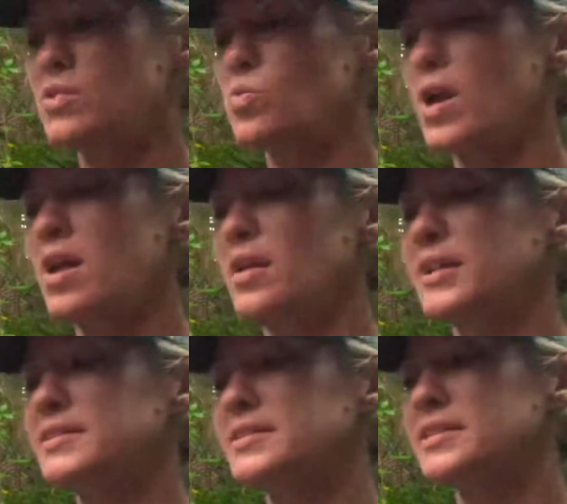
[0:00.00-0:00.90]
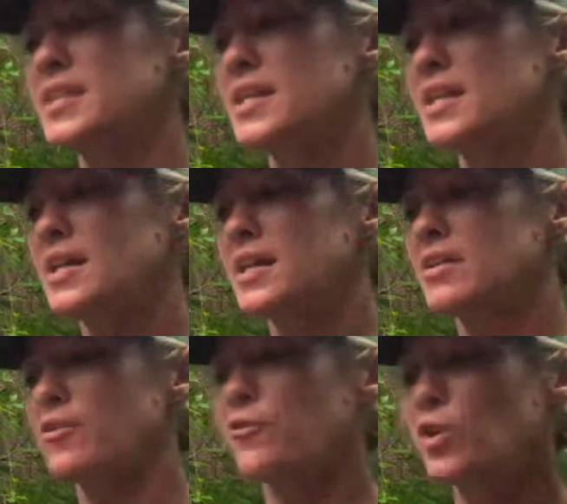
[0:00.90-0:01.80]
well as
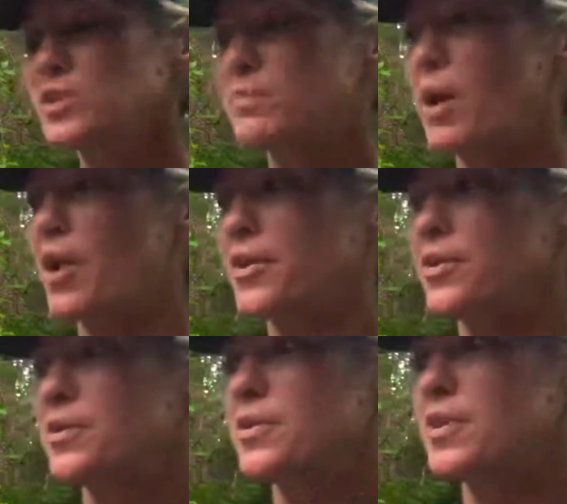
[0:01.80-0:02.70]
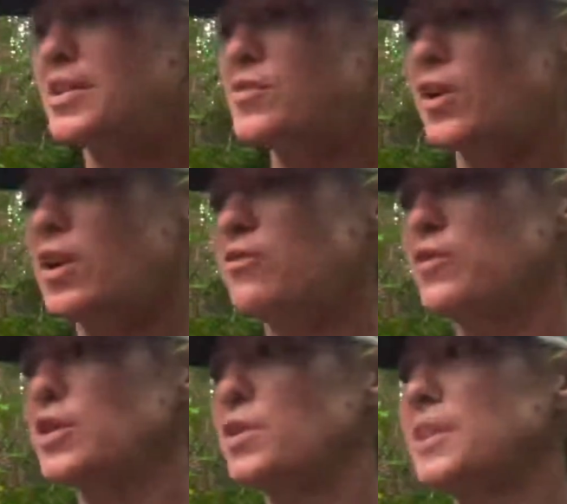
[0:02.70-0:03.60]
the first model. It's very
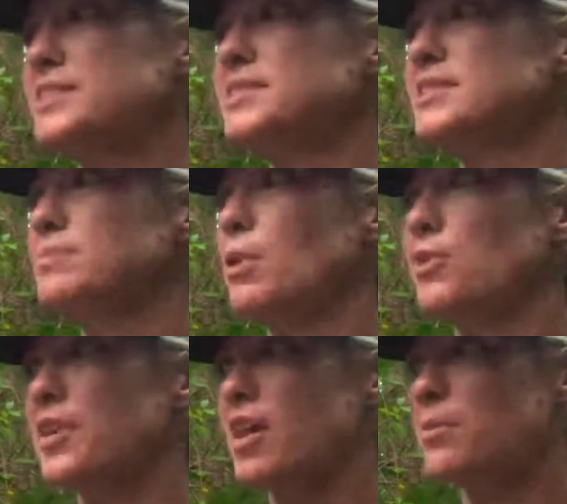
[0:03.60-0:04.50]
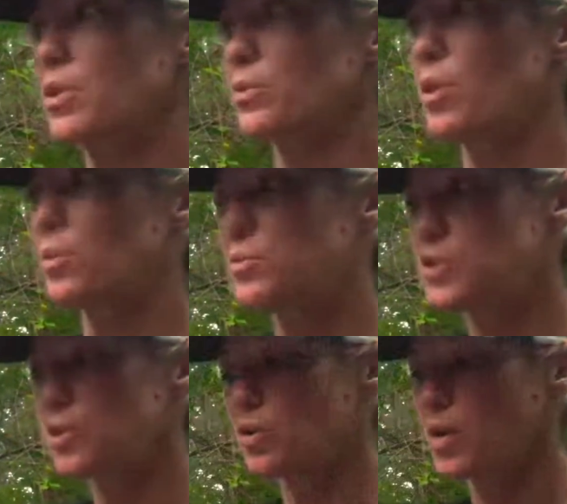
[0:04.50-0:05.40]
fluid. This is a smaller diameter rope
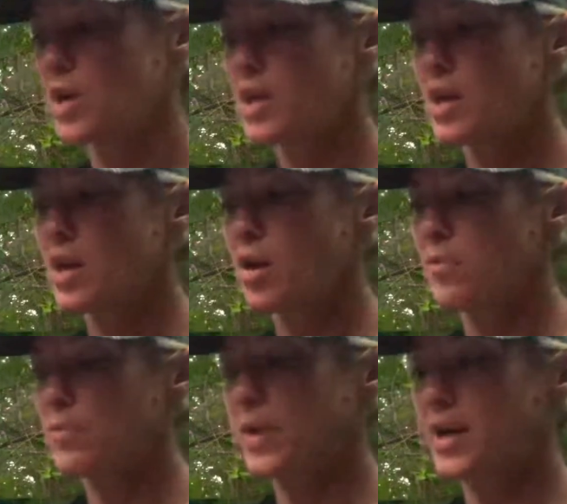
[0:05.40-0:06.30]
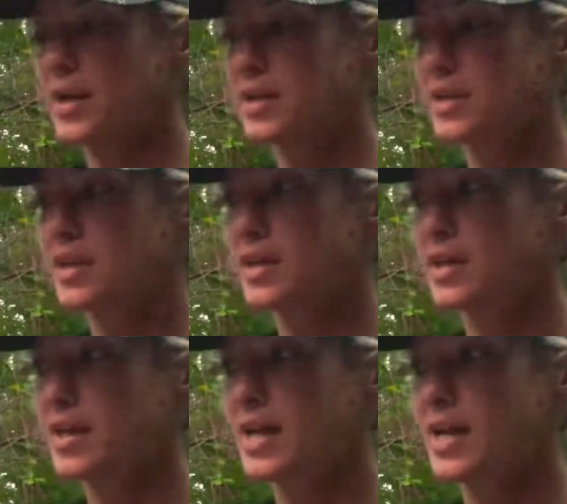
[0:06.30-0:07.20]
too, but
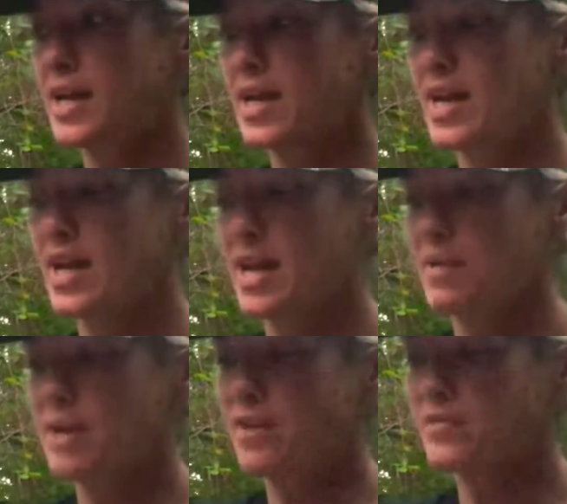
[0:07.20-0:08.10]
I mean